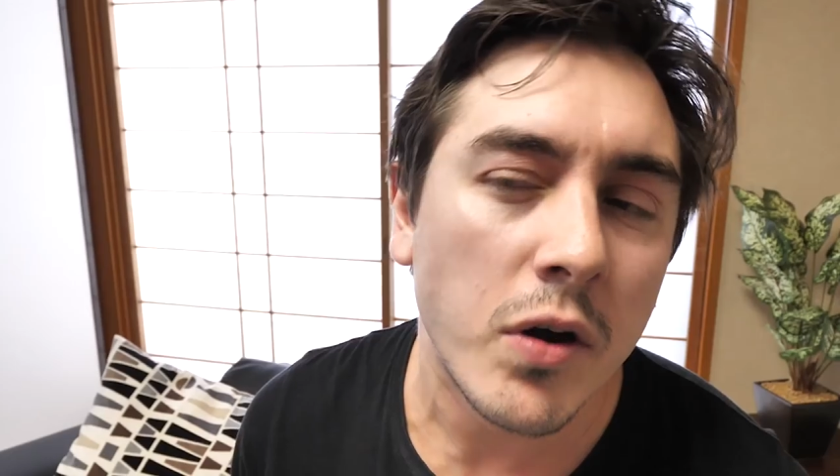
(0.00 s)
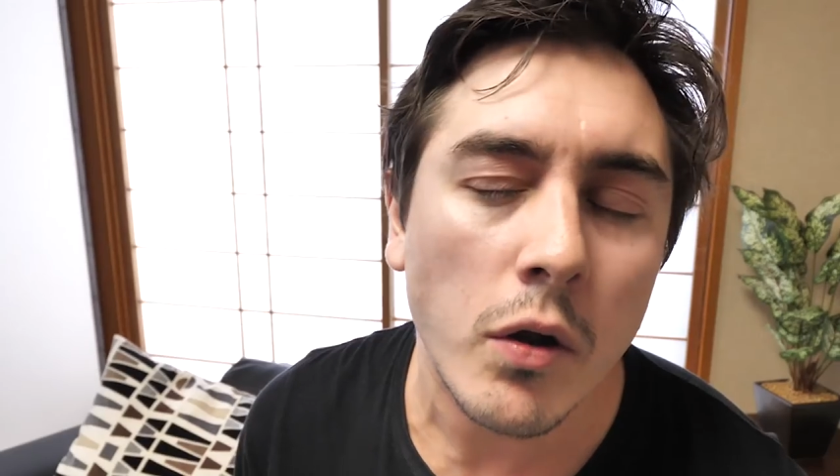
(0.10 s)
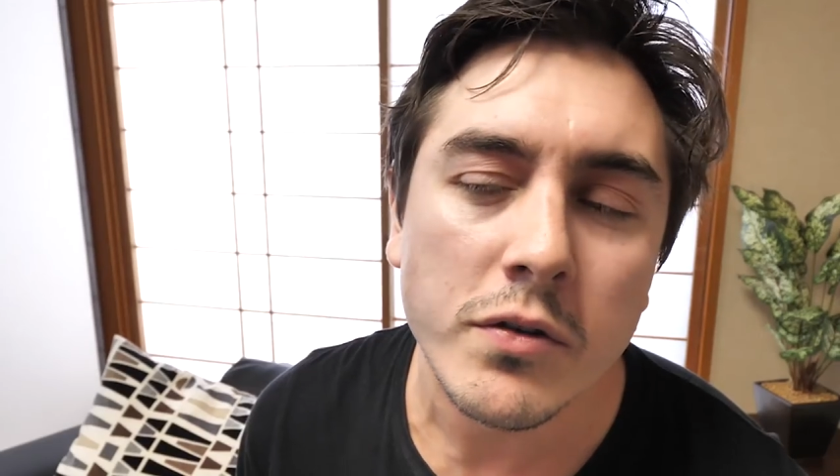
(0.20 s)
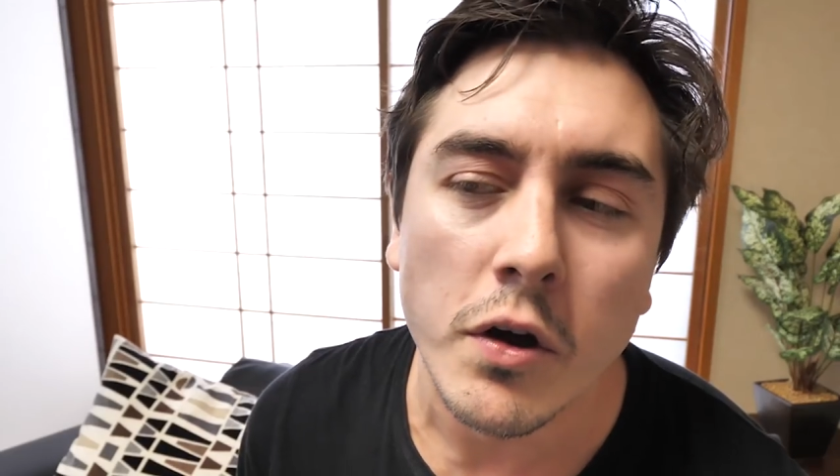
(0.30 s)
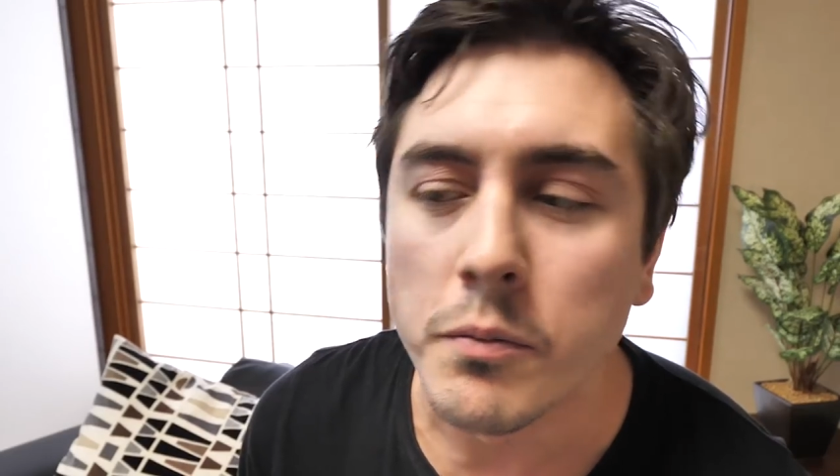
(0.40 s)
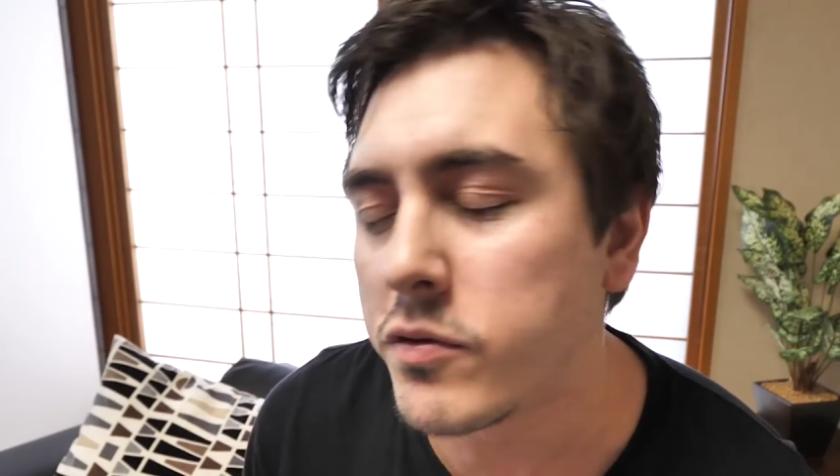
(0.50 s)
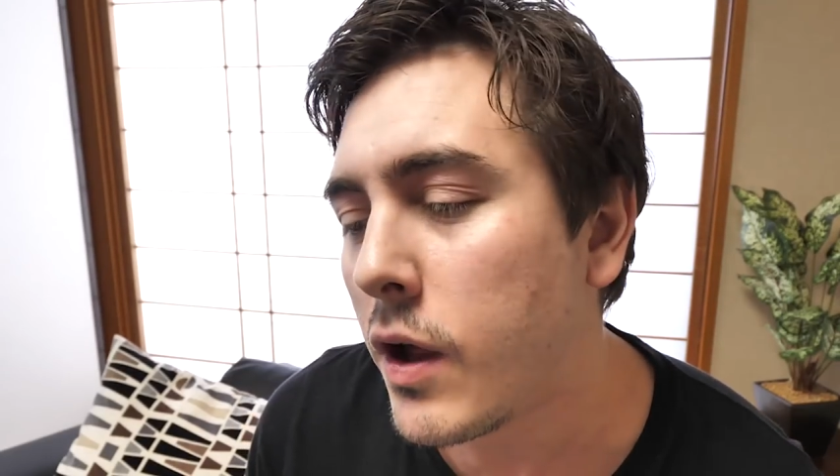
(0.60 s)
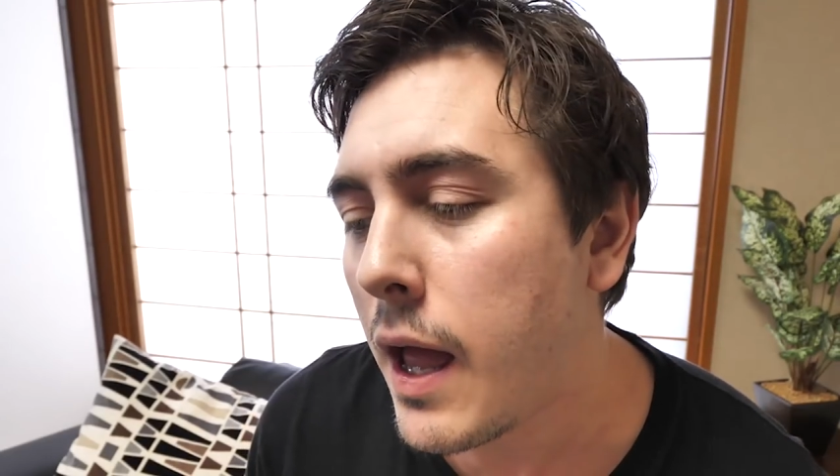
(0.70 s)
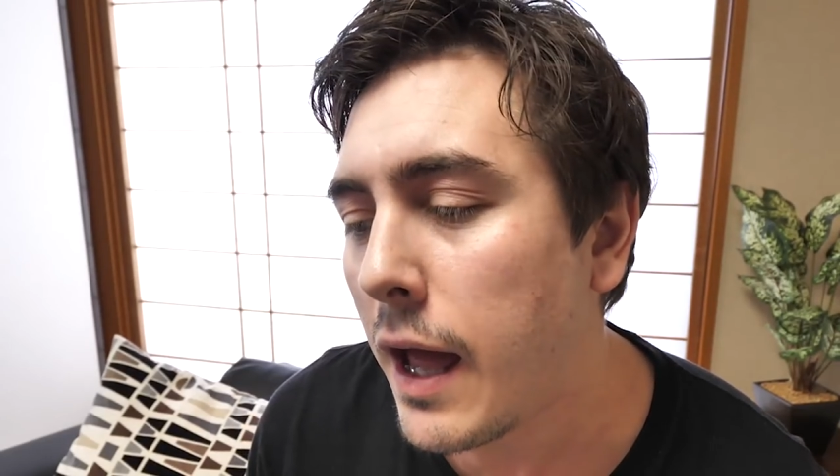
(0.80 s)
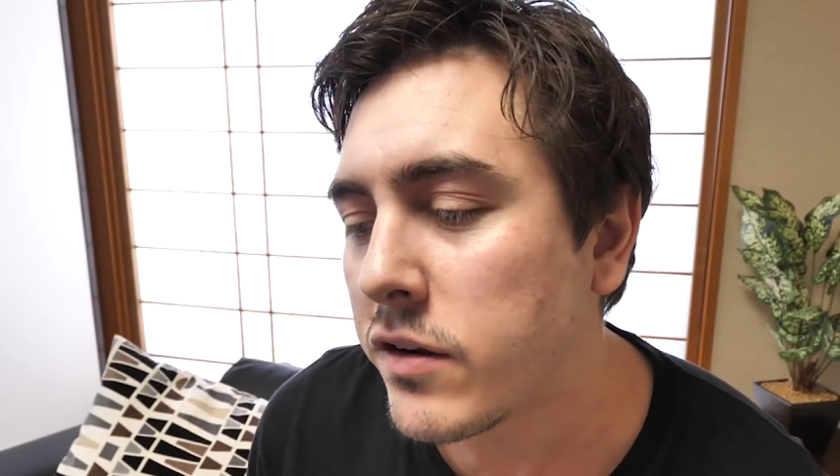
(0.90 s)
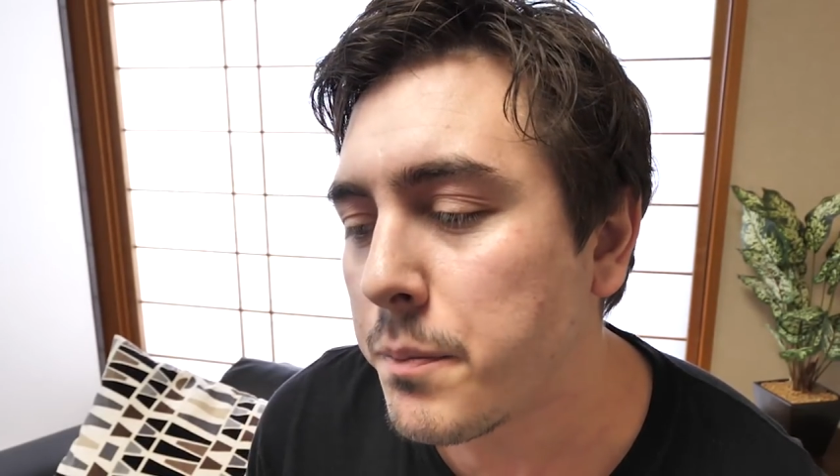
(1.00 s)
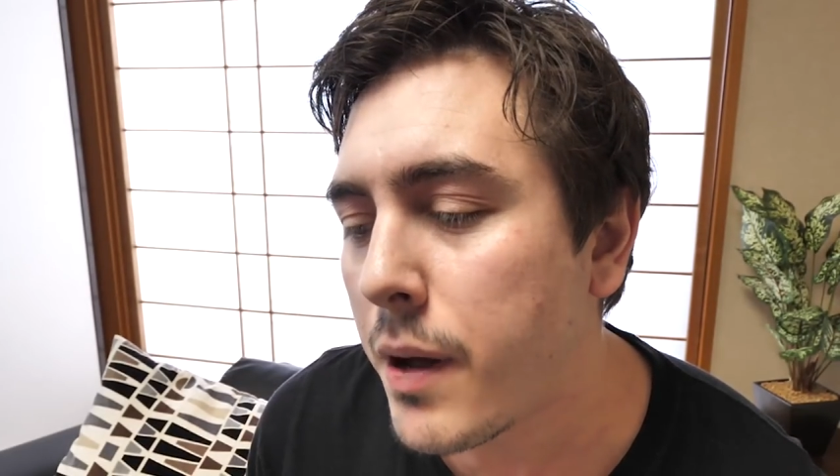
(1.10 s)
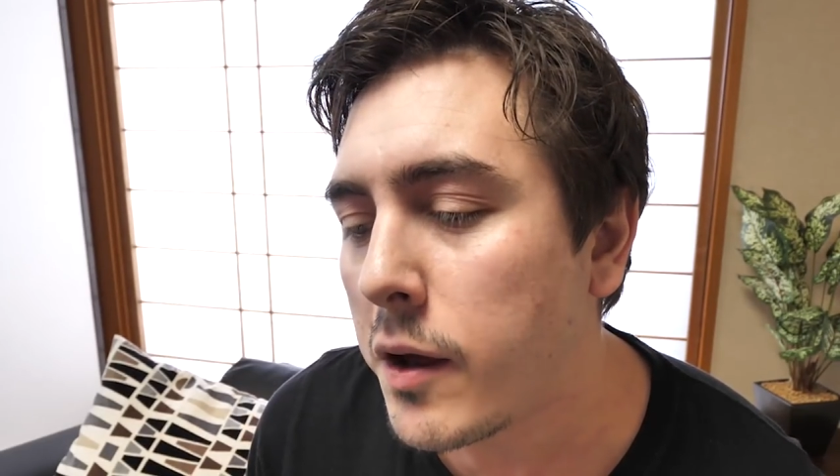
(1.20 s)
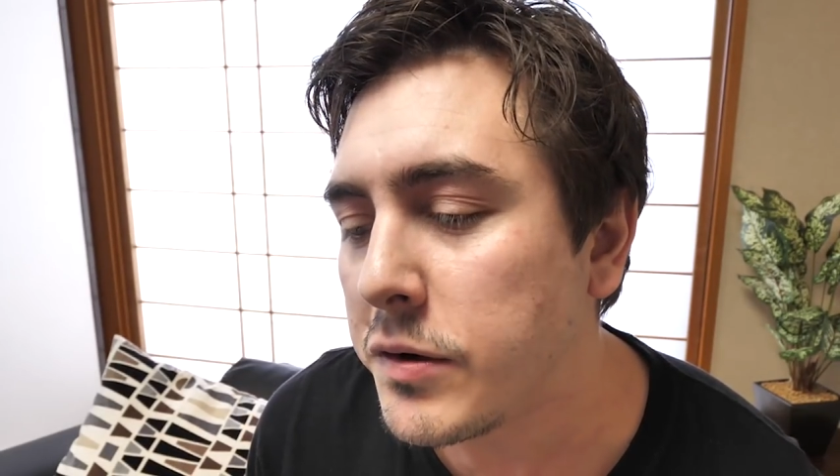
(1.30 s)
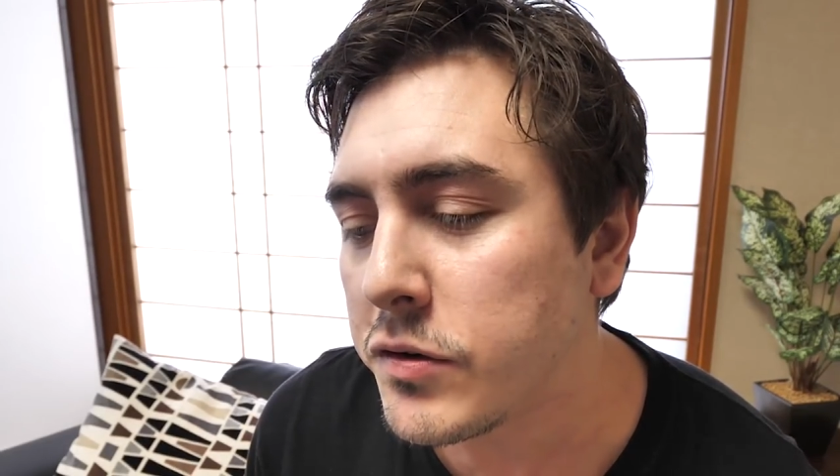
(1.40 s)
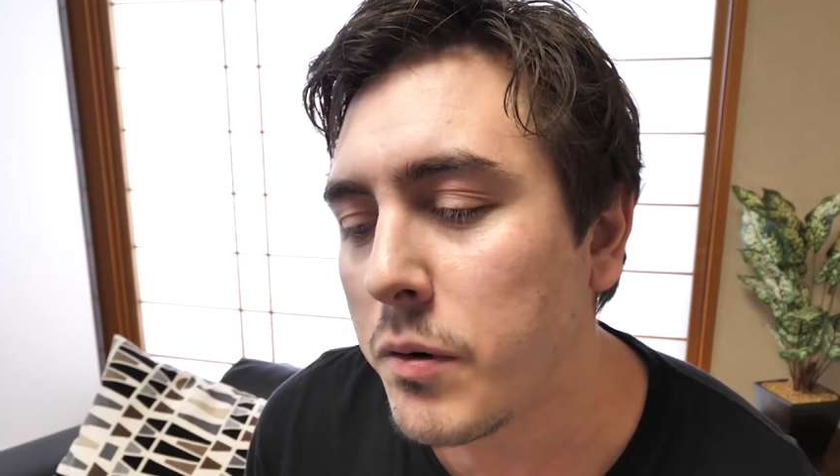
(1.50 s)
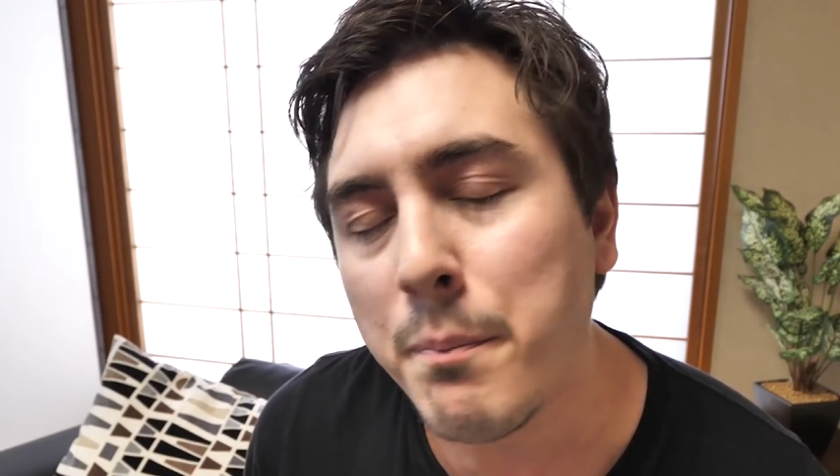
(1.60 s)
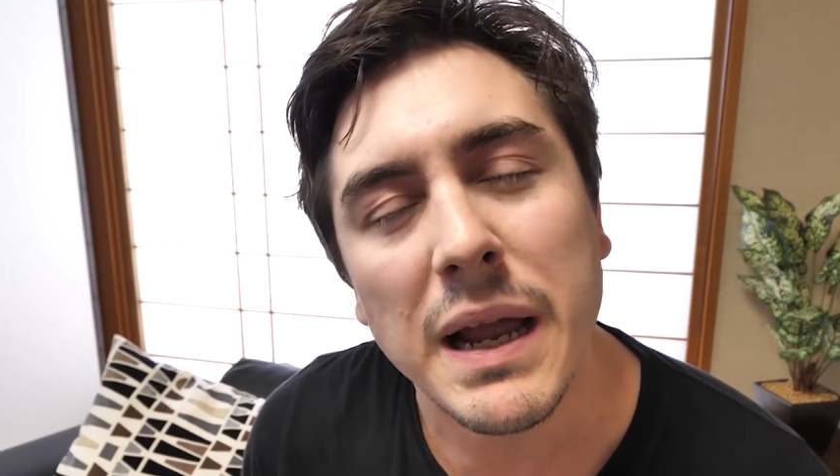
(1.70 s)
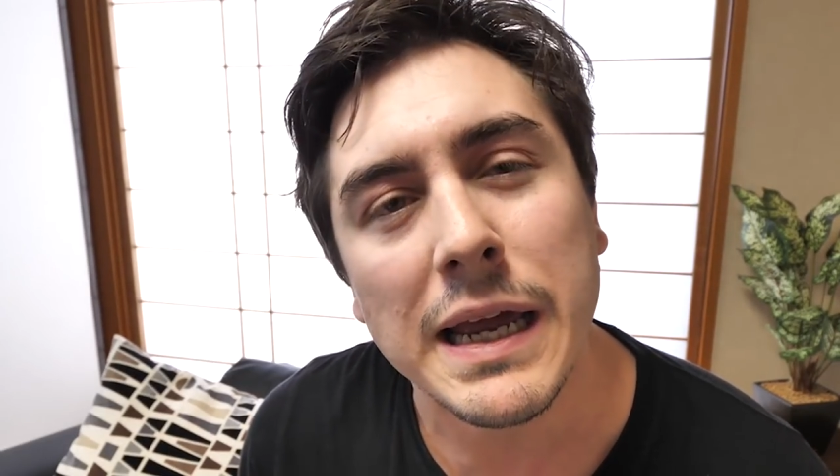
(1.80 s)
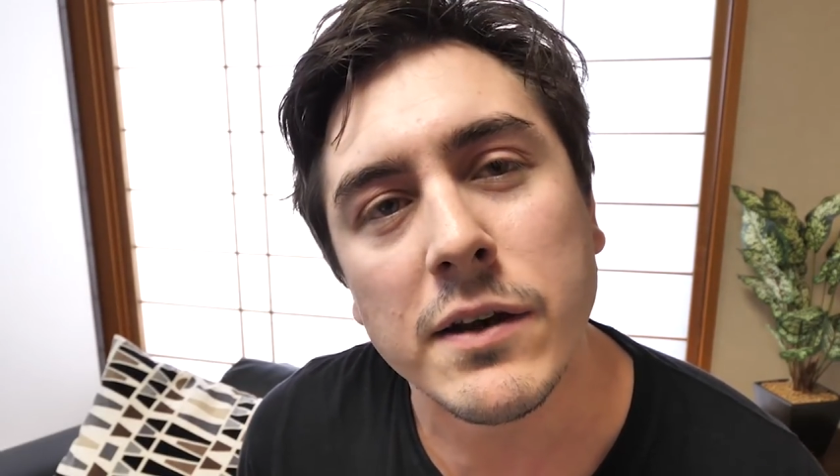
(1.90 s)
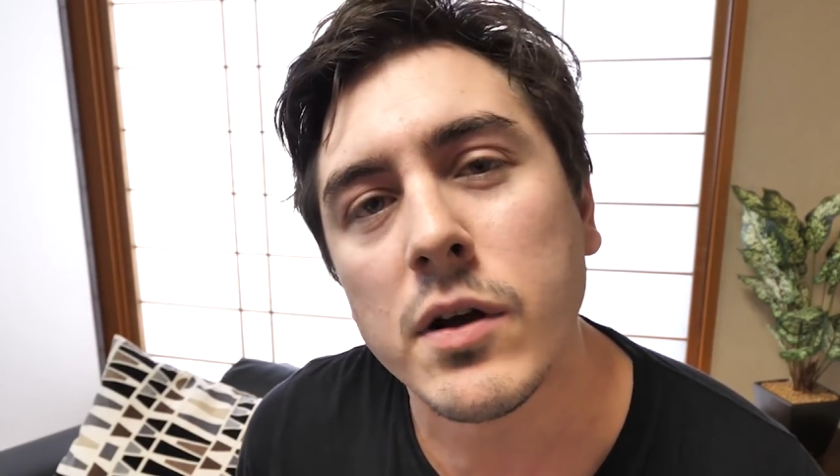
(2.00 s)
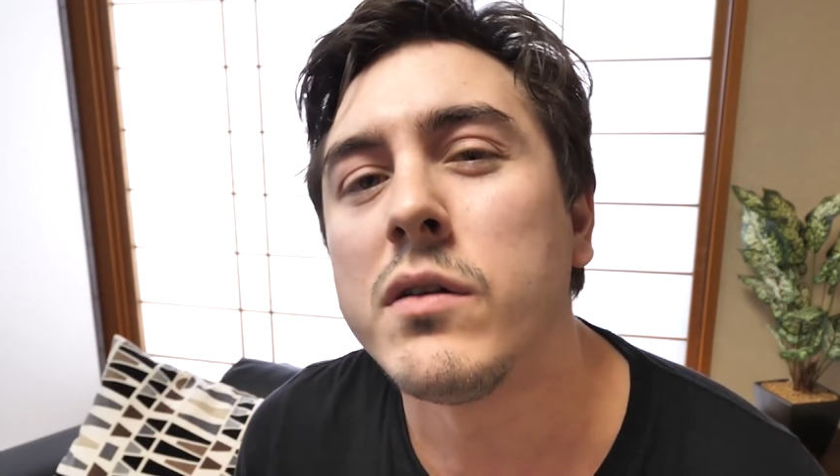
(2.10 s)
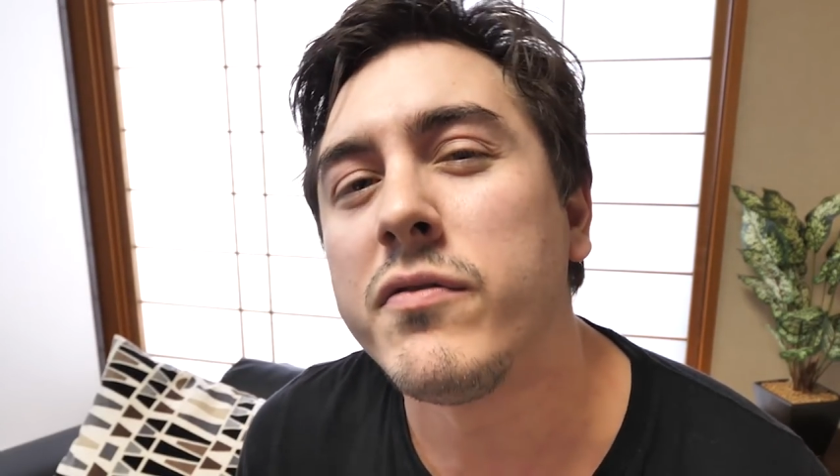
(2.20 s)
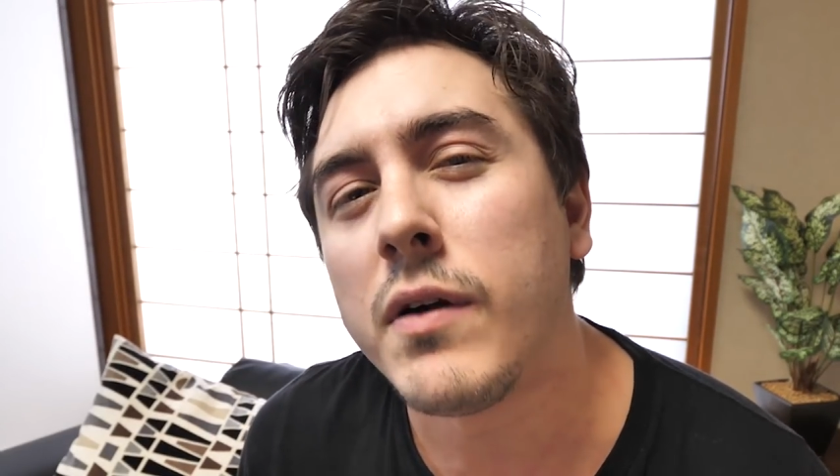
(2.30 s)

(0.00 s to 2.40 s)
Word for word: condoms as opposed to a billion-dollar